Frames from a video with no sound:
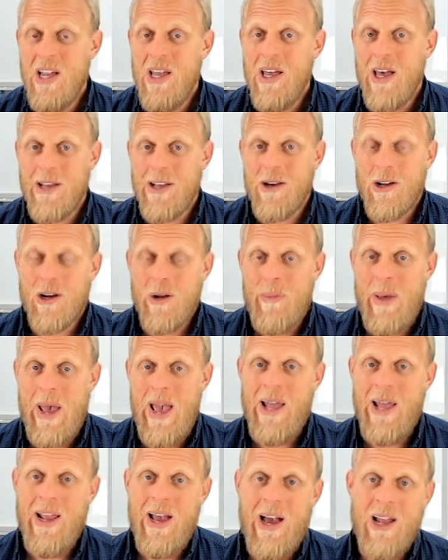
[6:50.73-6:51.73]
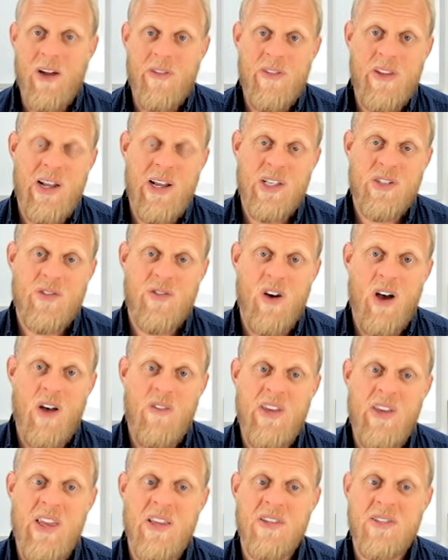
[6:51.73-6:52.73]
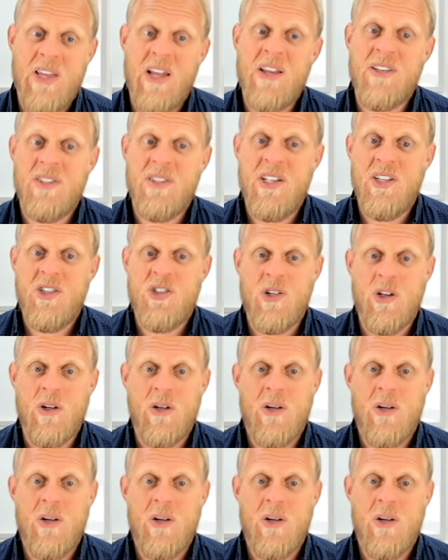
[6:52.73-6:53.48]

are going to pan out over the next five years. That is an issue.